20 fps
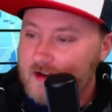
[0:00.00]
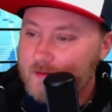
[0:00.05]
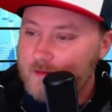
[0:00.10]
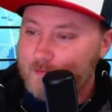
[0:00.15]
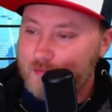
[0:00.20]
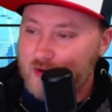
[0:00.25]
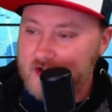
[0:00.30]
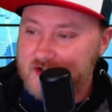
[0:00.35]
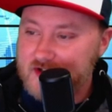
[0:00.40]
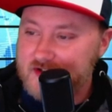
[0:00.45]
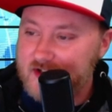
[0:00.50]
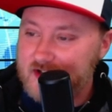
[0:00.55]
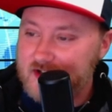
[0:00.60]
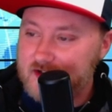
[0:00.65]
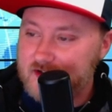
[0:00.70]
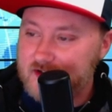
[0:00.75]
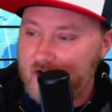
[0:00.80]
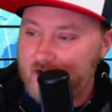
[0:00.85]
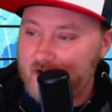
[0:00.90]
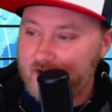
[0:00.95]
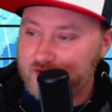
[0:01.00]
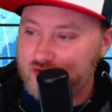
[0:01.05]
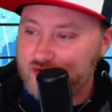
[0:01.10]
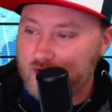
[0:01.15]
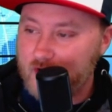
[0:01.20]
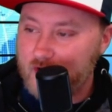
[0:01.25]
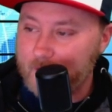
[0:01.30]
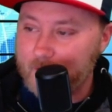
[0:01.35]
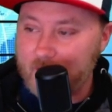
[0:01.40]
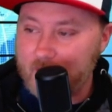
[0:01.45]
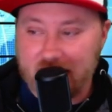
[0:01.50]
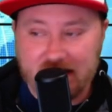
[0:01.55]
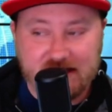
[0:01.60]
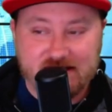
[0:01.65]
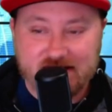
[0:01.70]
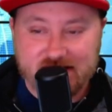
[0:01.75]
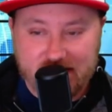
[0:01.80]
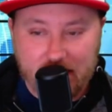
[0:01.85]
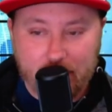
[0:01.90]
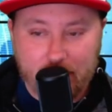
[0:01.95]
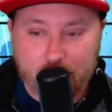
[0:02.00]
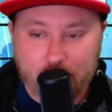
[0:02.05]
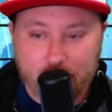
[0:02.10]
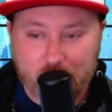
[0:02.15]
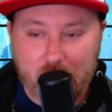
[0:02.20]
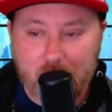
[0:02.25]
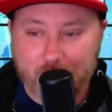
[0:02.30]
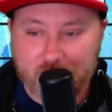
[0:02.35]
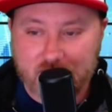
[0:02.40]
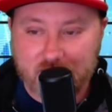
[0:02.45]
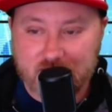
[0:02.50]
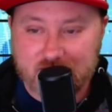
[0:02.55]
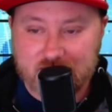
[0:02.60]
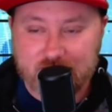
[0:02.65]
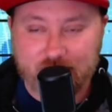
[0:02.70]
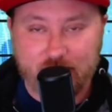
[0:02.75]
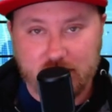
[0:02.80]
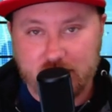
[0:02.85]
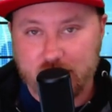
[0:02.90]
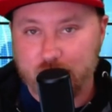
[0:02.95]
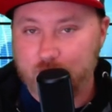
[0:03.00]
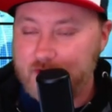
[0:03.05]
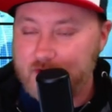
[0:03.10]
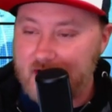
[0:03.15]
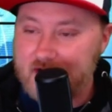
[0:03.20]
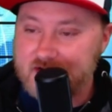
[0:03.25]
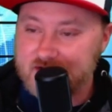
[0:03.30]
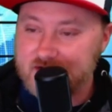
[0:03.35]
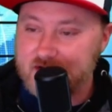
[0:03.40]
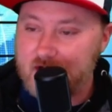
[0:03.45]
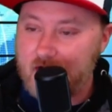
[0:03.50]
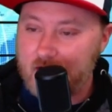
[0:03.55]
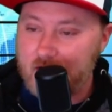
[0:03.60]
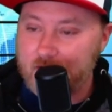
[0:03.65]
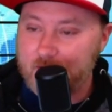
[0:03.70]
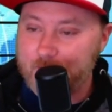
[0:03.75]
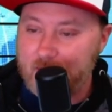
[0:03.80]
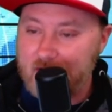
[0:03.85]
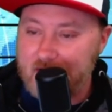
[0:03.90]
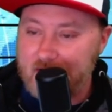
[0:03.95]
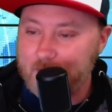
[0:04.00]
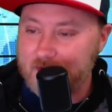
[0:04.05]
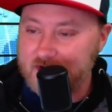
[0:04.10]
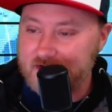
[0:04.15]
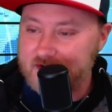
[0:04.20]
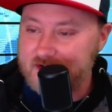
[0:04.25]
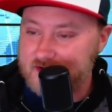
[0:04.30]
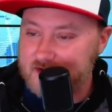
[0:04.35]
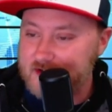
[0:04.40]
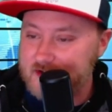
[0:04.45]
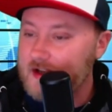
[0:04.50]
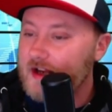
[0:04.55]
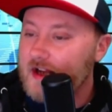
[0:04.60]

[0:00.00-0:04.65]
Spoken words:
President Donald Trump, and some Republicans for $2,000 payments,